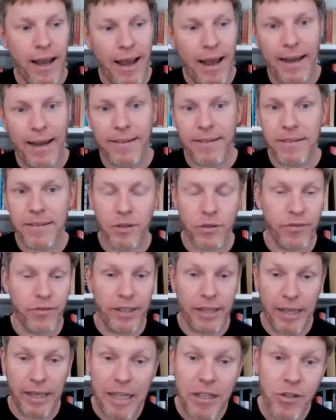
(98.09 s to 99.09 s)
at sort of
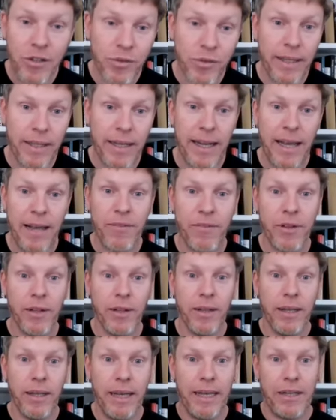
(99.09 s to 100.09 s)
an entry
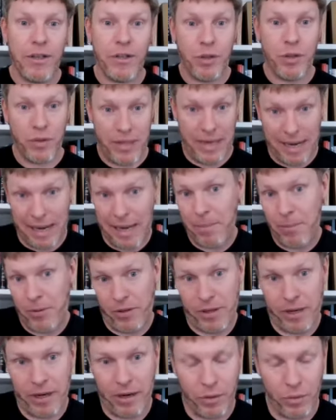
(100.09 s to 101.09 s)
level, it just helps
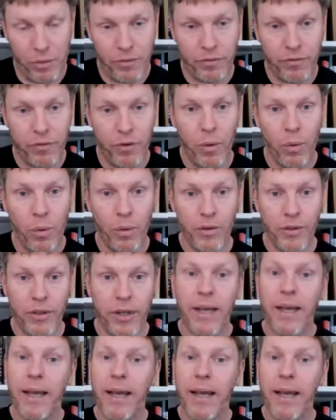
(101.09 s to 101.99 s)
the car going forward.